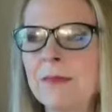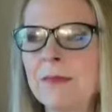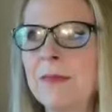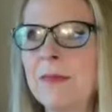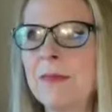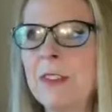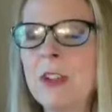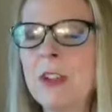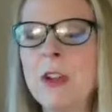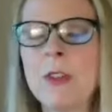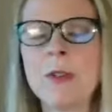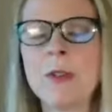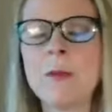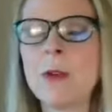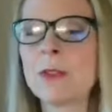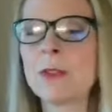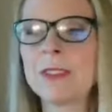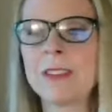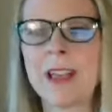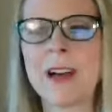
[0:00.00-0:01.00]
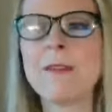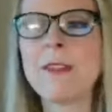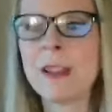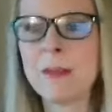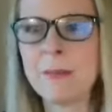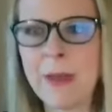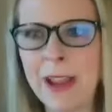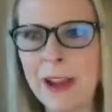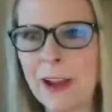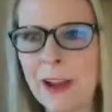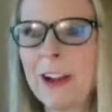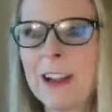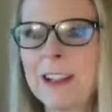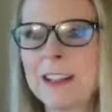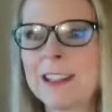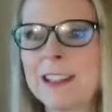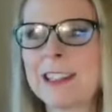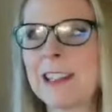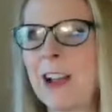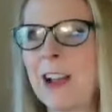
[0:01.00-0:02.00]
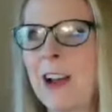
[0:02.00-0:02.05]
the most loving parents,